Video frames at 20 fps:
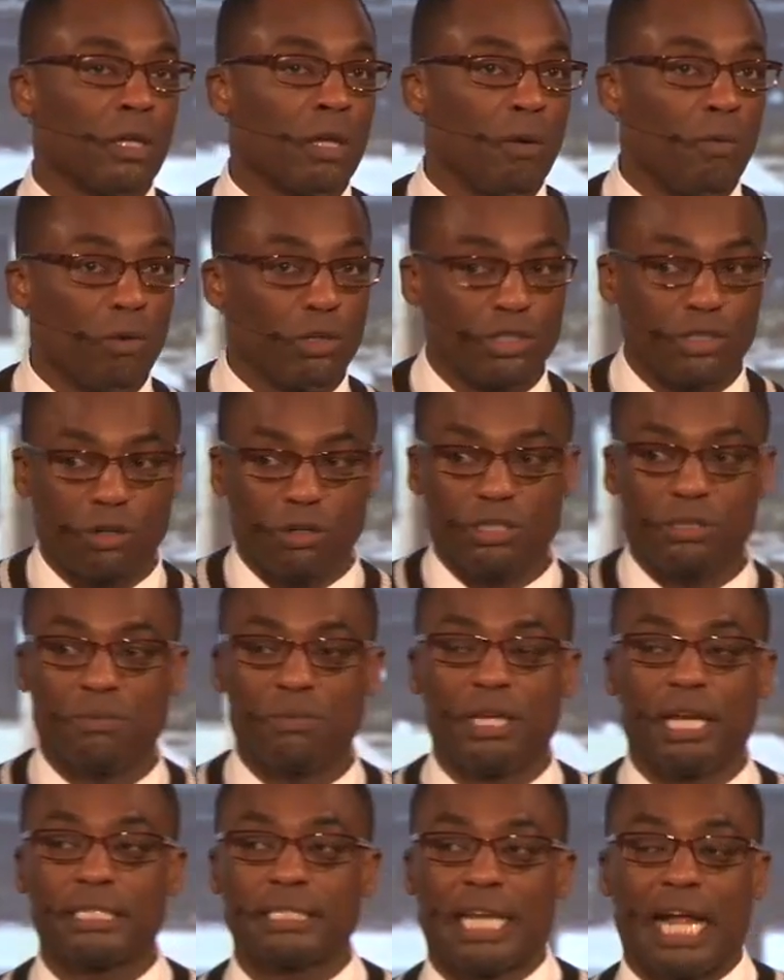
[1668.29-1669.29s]
I want to show you some
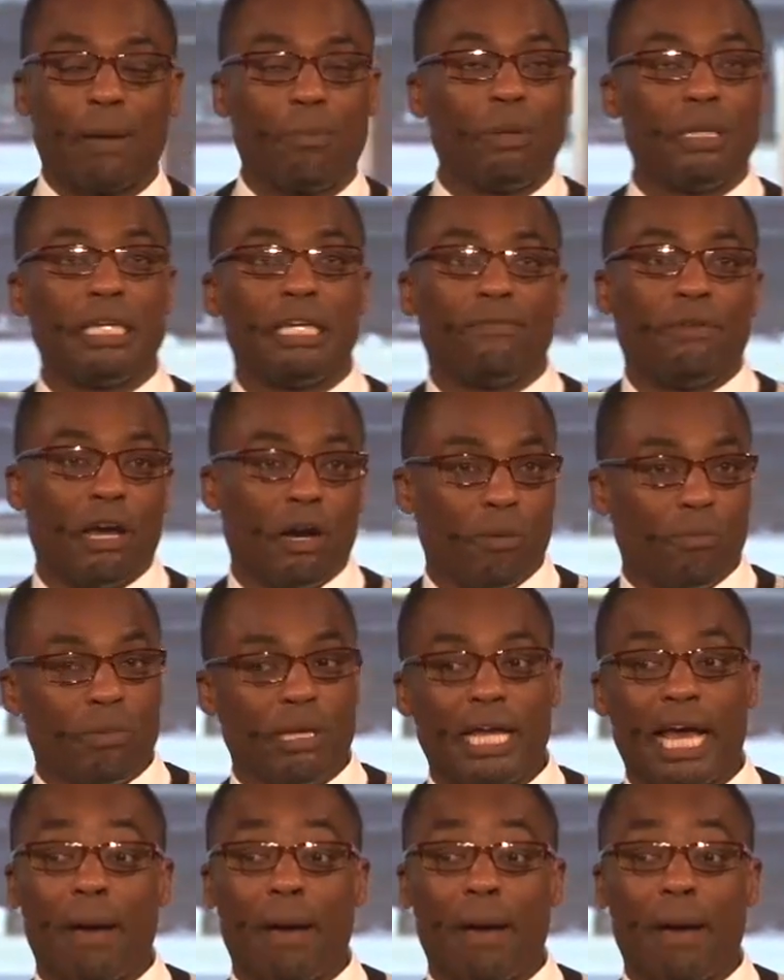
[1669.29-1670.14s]
things that I believe help me.